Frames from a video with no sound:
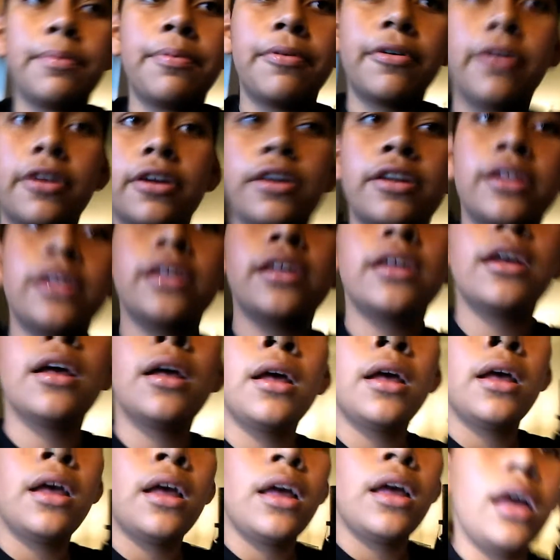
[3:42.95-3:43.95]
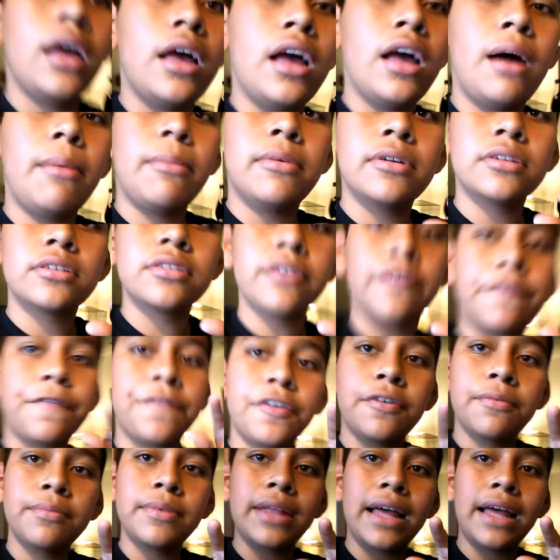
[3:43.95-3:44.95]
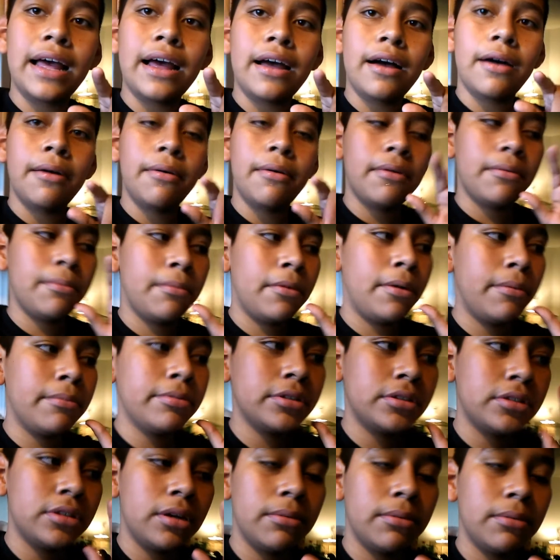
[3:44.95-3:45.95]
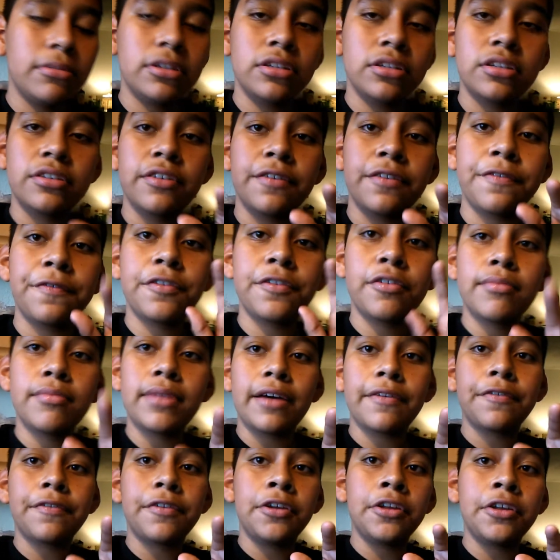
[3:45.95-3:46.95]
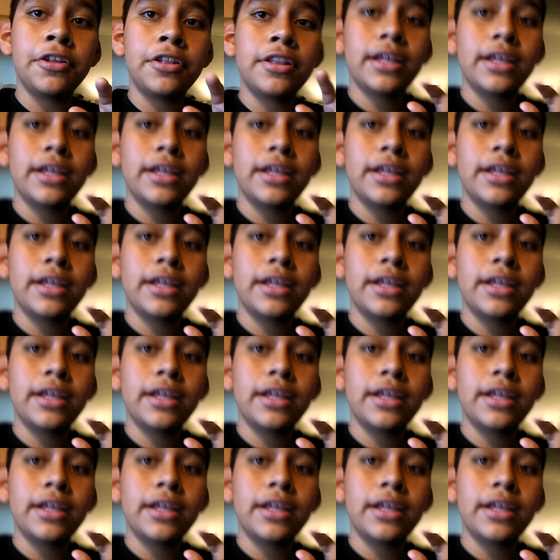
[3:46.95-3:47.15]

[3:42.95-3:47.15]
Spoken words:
party. I'm going to film that. I'm going to film that for you